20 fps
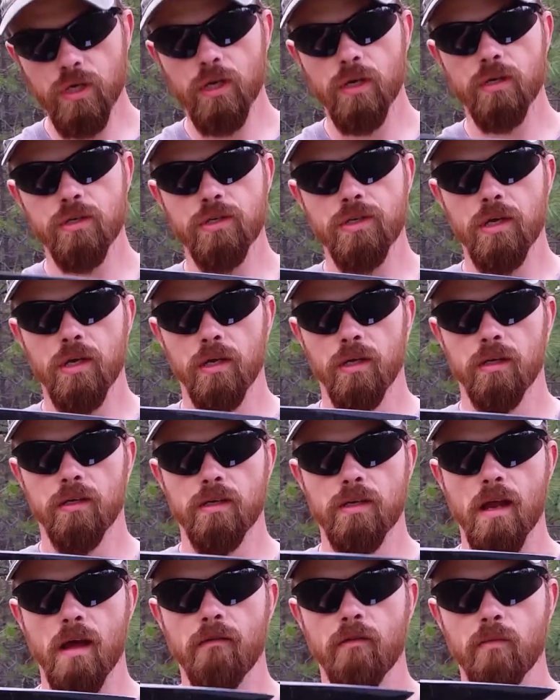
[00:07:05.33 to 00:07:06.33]
years,
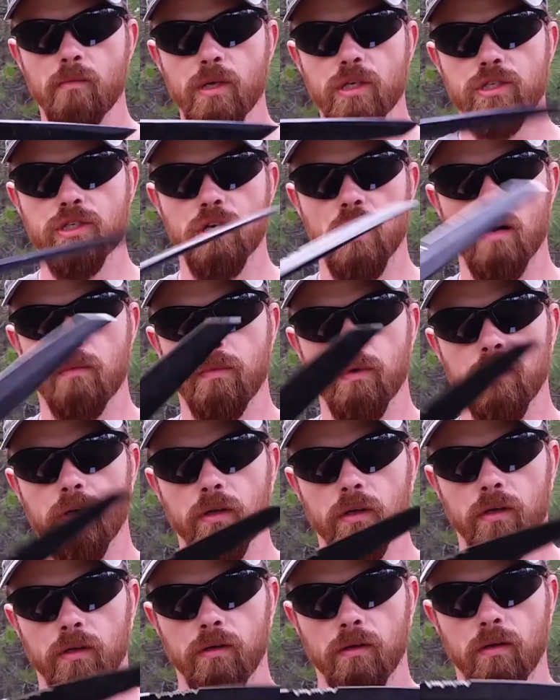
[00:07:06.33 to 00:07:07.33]
never been sharpened
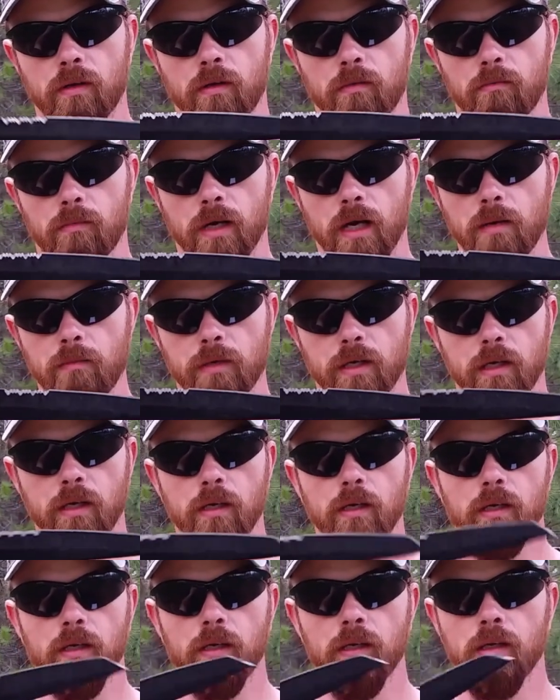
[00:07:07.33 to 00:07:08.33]
by me.
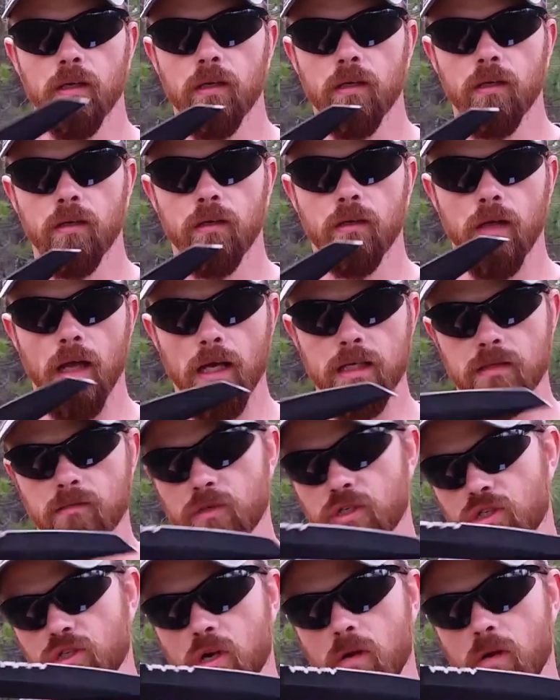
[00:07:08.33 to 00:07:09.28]
Hasn't been